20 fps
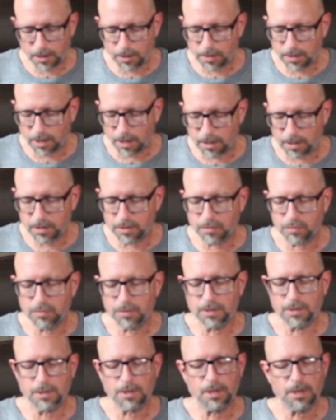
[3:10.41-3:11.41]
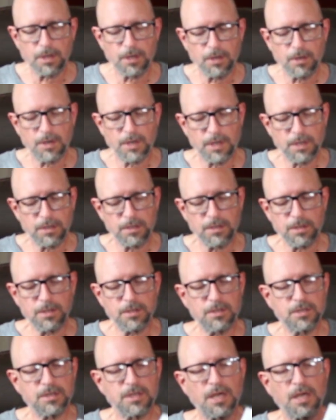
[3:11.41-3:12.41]
Okay, this is where you're going to go ahead and you can
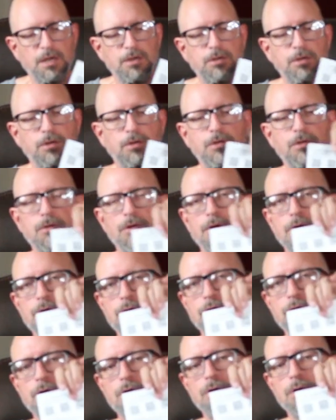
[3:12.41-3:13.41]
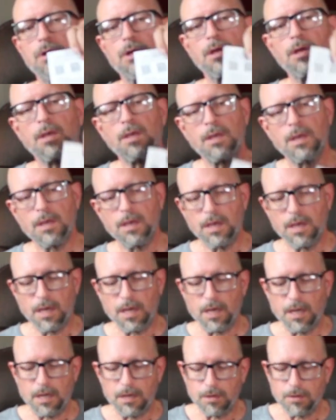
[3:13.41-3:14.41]
scan your QR code,
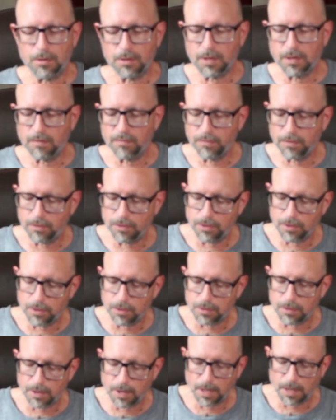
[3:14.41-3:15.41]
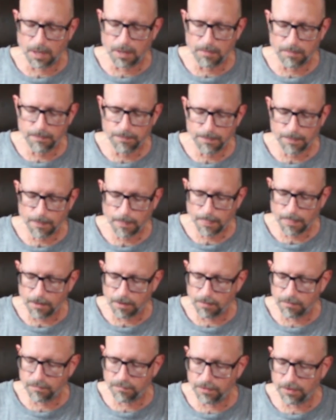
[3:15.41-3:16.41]
and it'll give you your
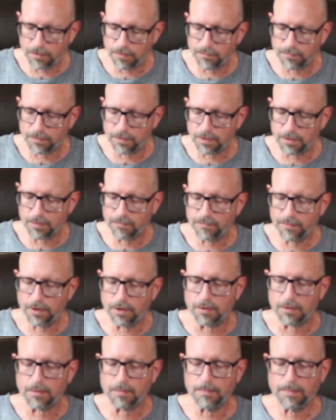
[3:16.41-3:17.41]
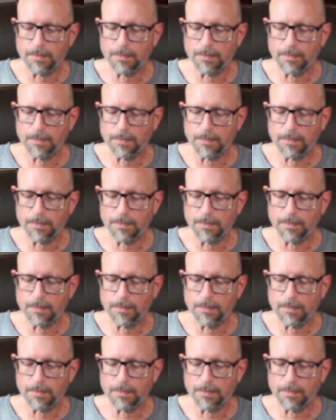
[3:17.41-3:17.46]
view for your phone